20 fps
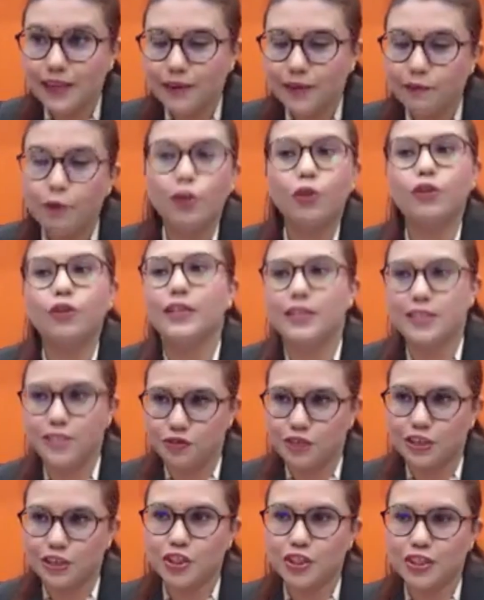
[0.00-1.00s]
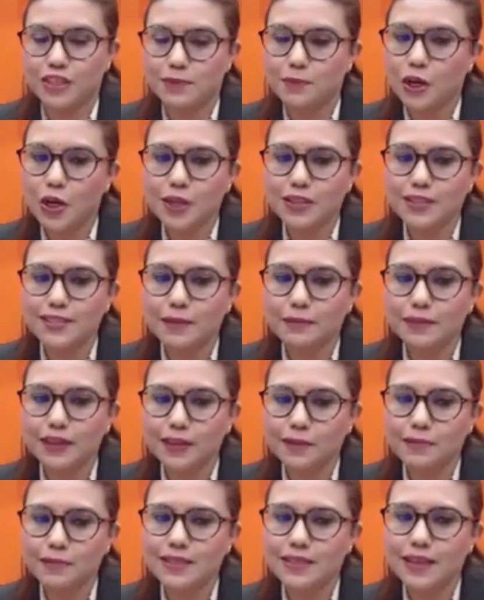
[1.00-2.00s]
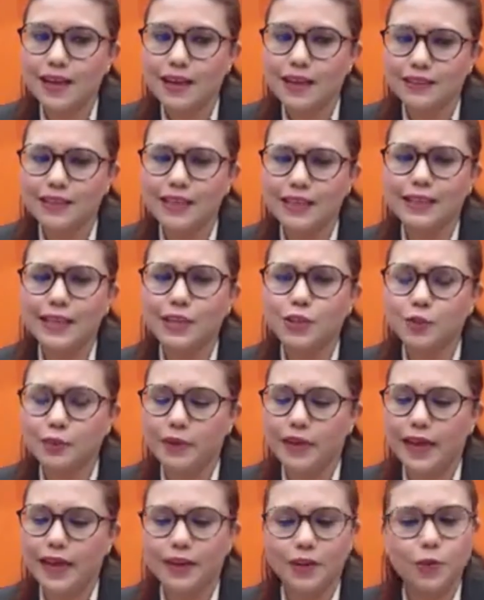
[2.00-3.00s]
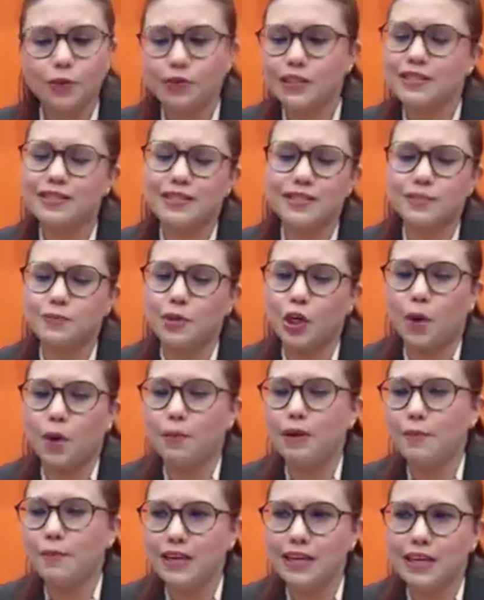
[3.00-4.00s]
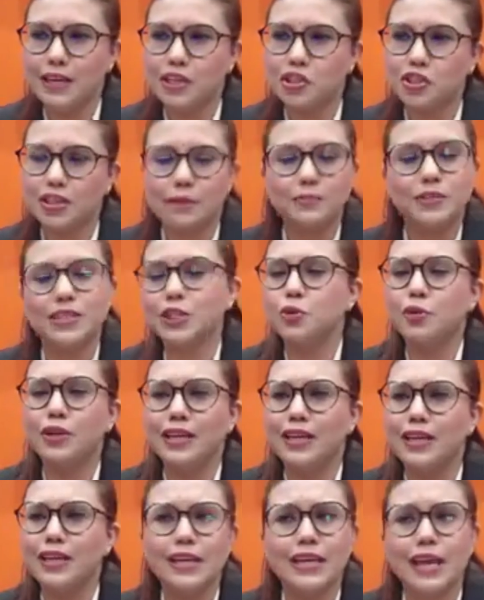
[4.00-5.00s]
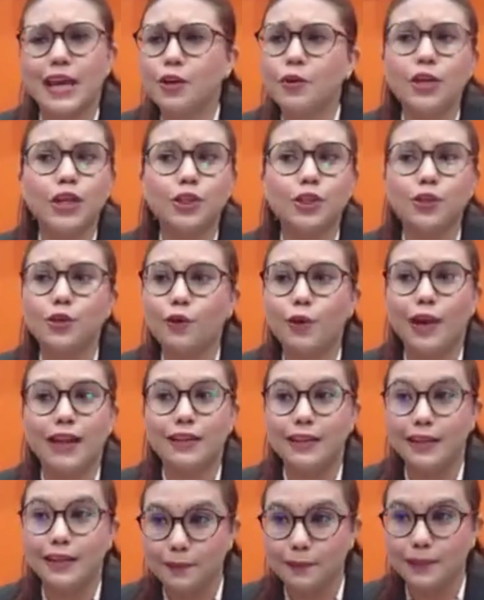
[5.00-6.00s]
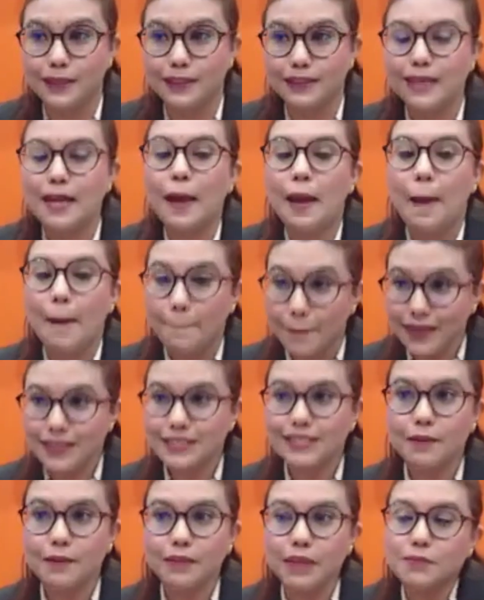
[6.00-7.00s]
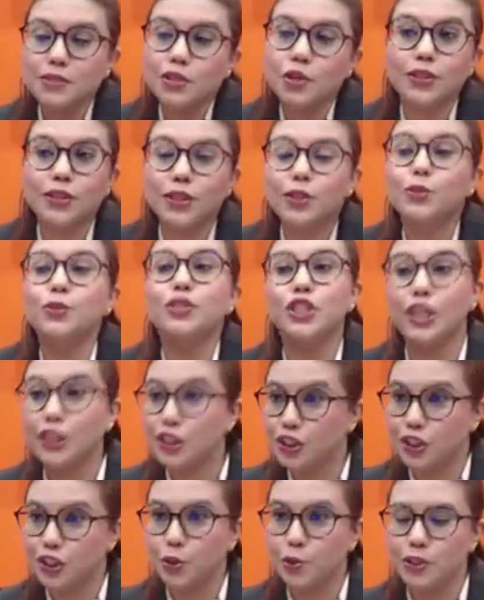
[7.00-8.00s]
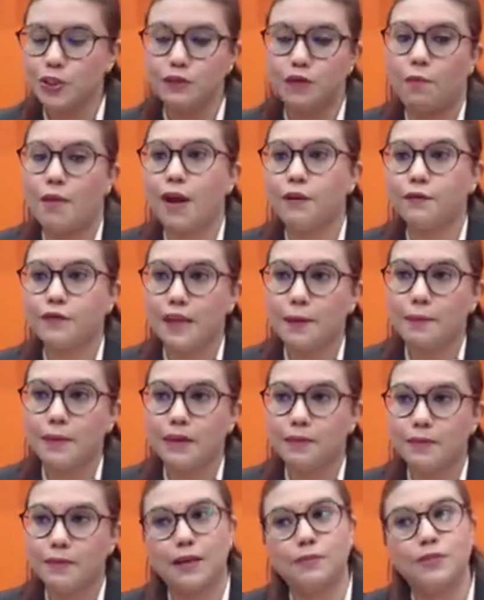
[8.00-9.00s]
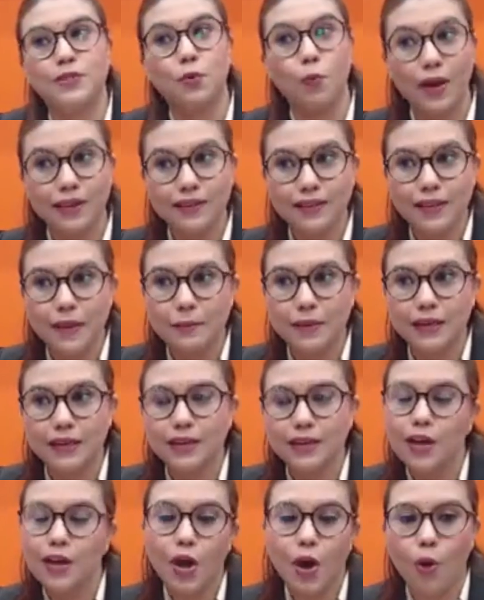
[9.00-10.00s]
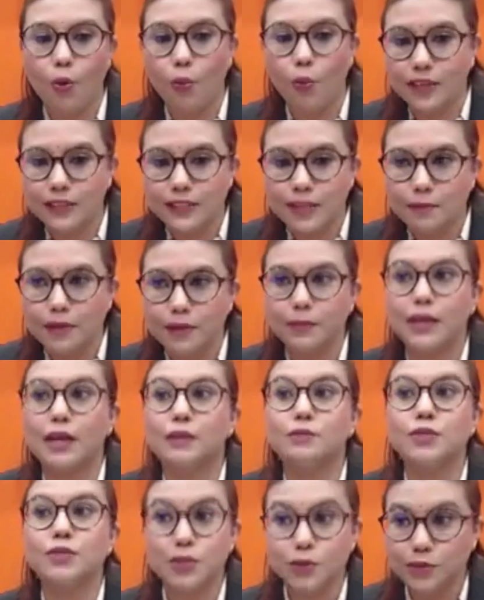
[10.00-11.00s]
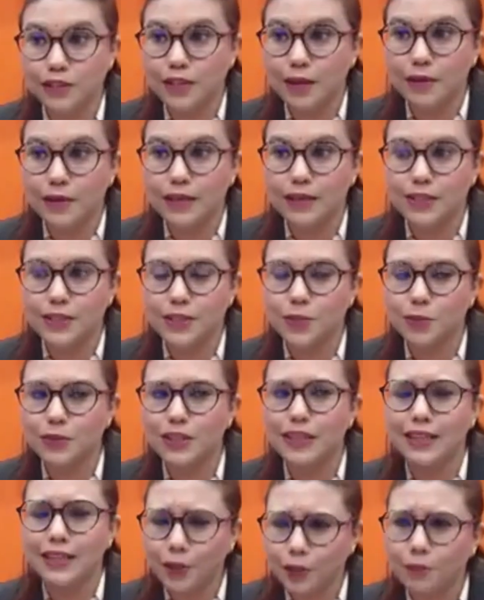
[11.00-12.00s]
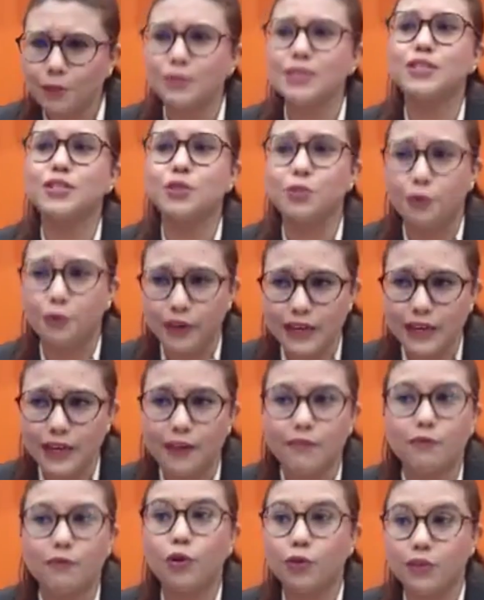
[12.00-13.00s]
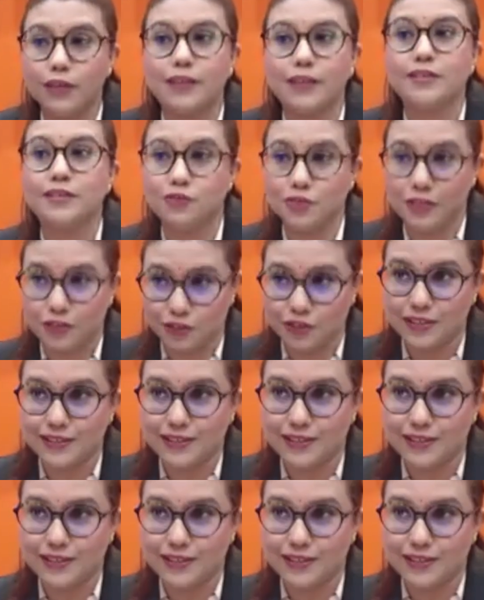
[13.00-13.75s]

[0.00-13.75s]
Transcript: follow the instructions, because sometimes they tend to be like, no, this is just my normal medication. I'm just going to eat it. I don't need to look at the label. But sometimes doctor do change the dose from half tablet becomes one tablet or one tablet becomes two tablet. So they tend to miss to read and follow the instructions.